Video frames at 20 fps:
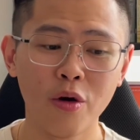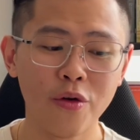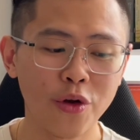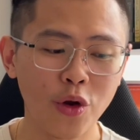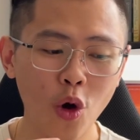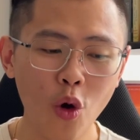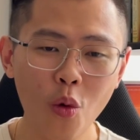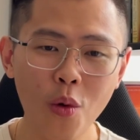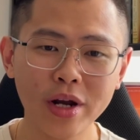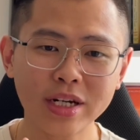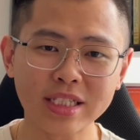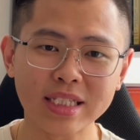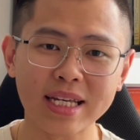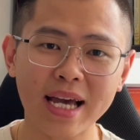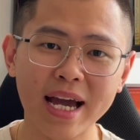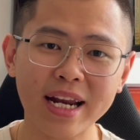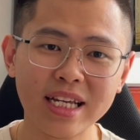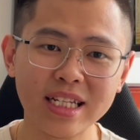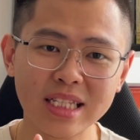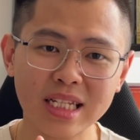No one is
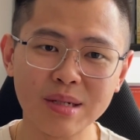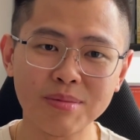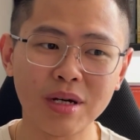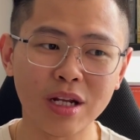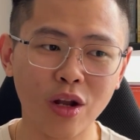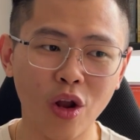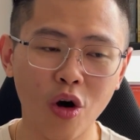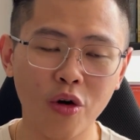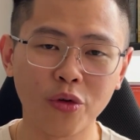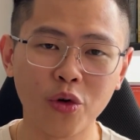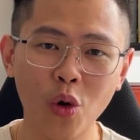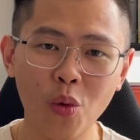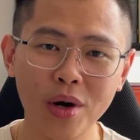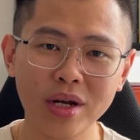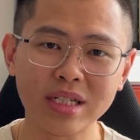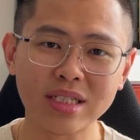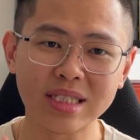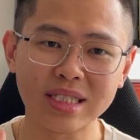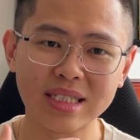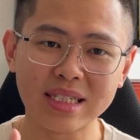guiding them along. No one is